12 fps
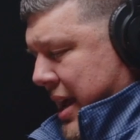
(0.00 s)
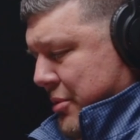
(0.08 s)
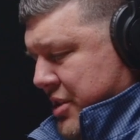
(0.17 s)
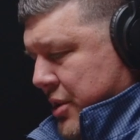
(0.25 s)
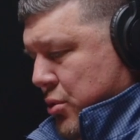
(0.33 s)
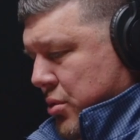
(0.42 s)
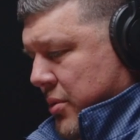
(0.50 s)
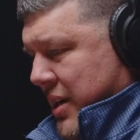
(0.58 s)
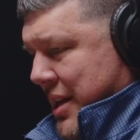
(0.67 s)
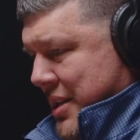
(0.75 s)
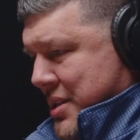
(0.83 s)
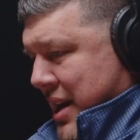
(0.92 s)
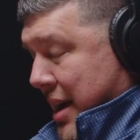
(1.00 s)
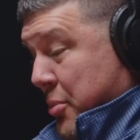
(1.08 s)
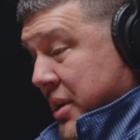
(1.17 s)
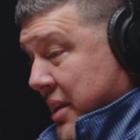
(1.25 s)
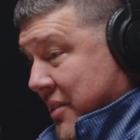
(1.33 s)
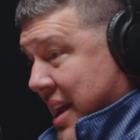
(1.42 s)
I was in Ottawa at the time.
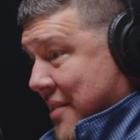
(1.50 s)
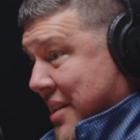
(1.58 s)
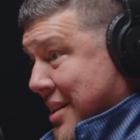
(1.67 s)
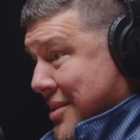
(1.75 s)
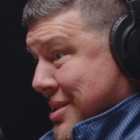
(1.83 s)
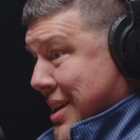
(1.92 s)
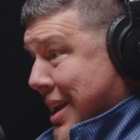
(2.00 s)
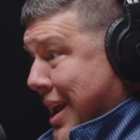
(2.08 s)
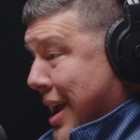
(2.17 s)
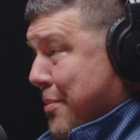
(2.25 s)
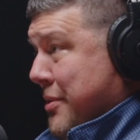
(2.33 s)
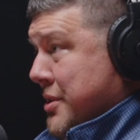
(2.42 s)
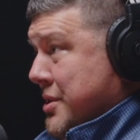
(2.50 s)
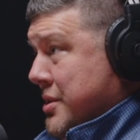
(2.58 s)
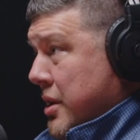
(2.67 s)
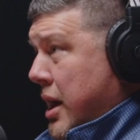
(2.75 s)
We didn't even have the inner city campus.